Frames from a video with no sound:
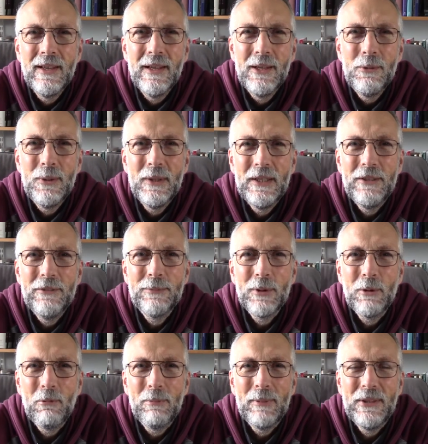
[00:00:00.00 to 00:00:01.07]
Well, you've
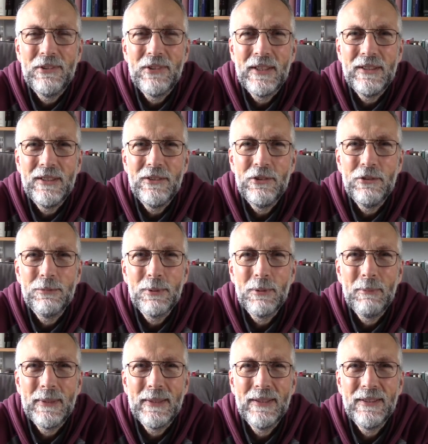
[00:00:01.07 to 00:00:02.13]
probably said it, you've
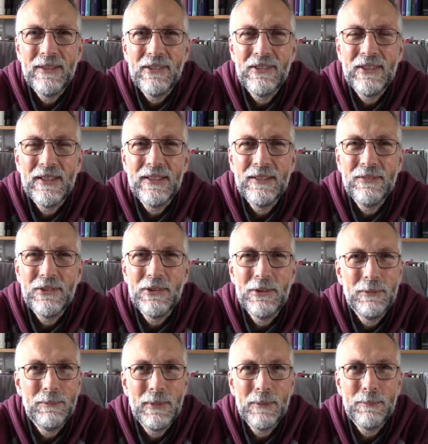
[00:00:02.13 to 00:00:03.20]
probably heard it said, haven't
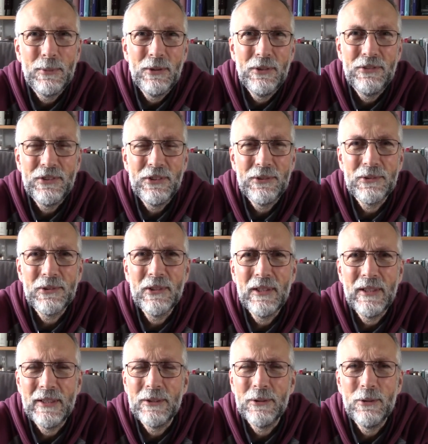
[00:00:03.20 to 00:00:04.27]
you? Big boys don't
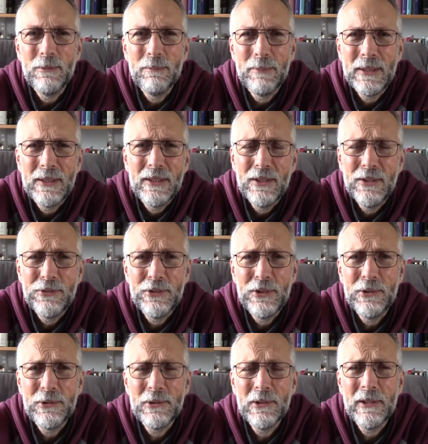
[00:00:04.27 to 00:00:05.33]
cry, or big girls don't
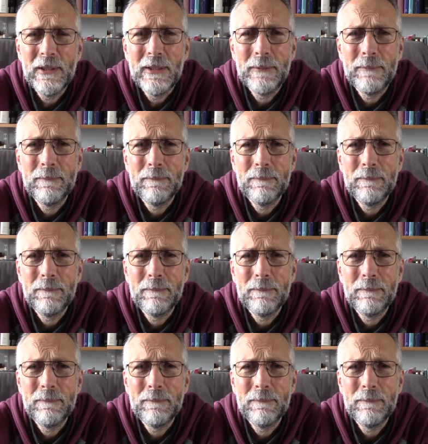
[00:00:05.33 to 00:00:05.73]
cry.